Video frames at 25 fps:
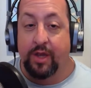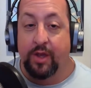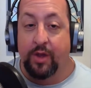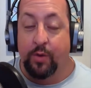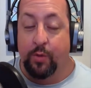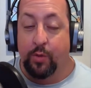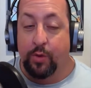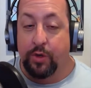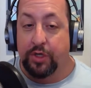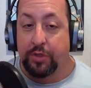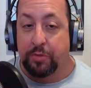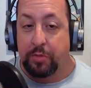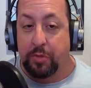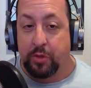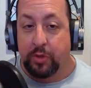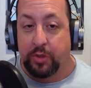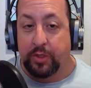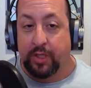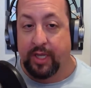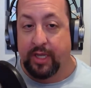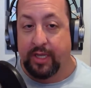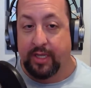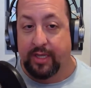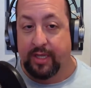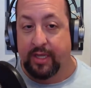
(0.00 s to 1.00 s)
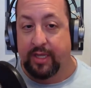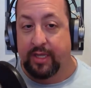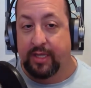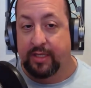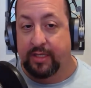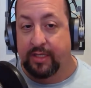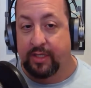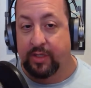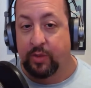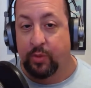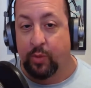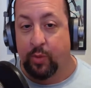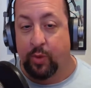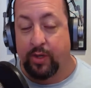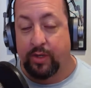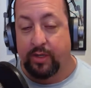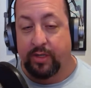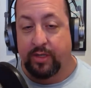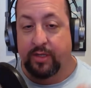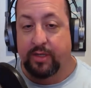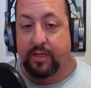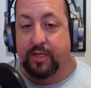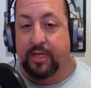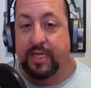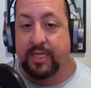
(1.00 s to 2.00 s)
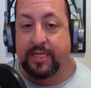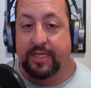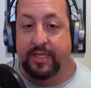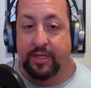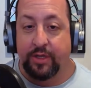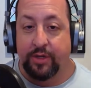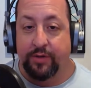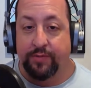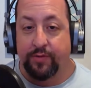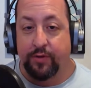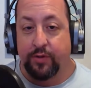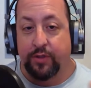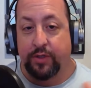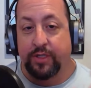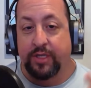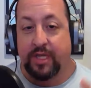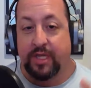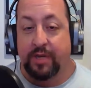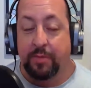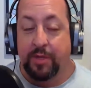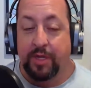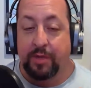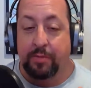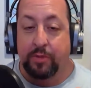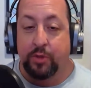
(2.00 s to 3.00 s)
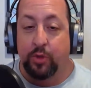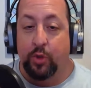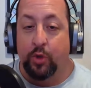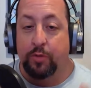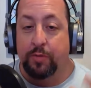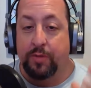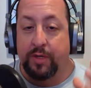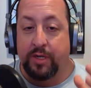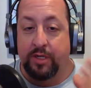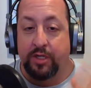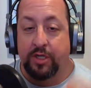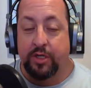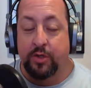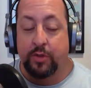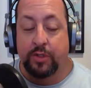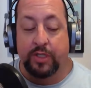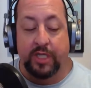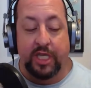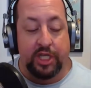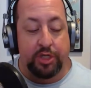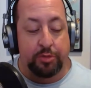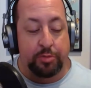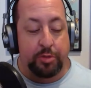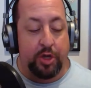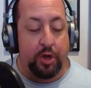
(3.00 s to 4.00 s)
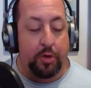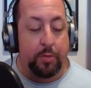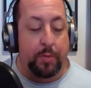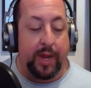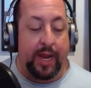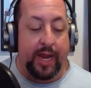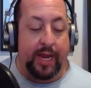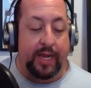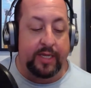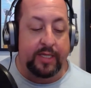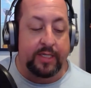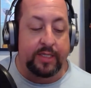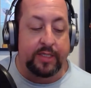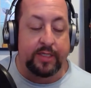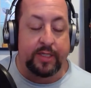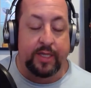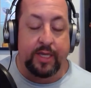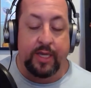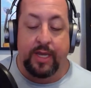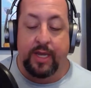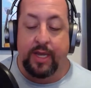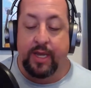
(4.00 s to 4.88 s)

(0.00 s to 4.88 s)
which most likely this is what DC Universe is going to be absorbed into, is HBO Max.